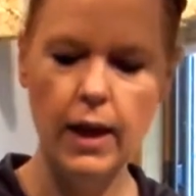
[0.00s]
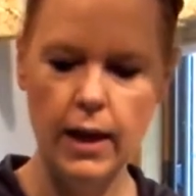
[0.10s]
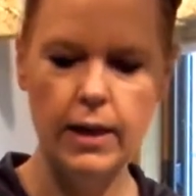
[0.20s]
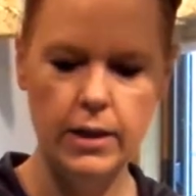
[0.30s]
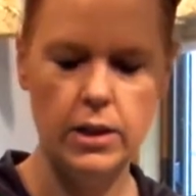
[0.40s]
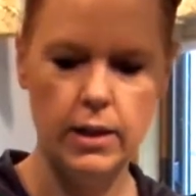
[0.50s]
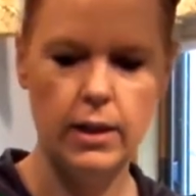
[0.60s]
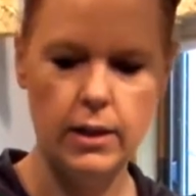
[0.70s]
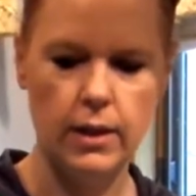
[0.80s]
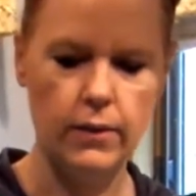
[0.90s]
And I just like
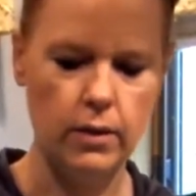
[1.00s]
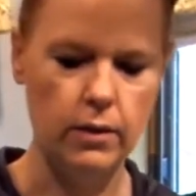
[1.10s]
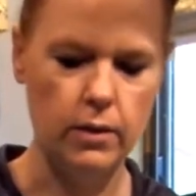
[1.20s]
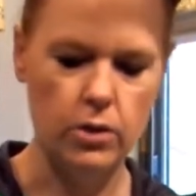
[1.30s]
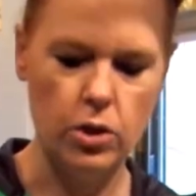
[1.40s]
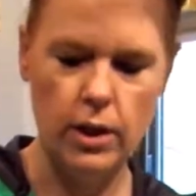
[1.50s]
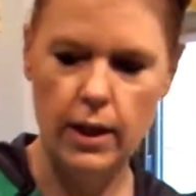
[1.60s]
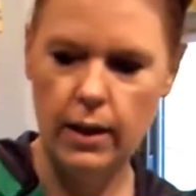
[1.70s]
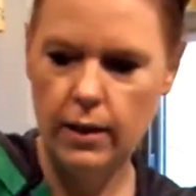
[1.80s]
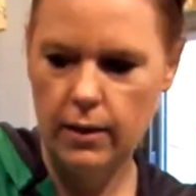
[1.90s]
to give it a little
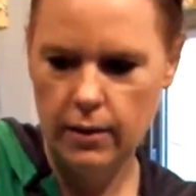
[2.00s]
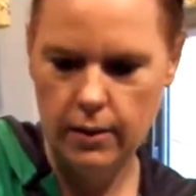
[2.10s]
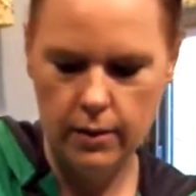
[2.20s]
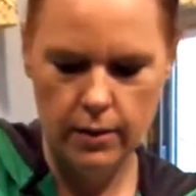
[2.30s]
shake and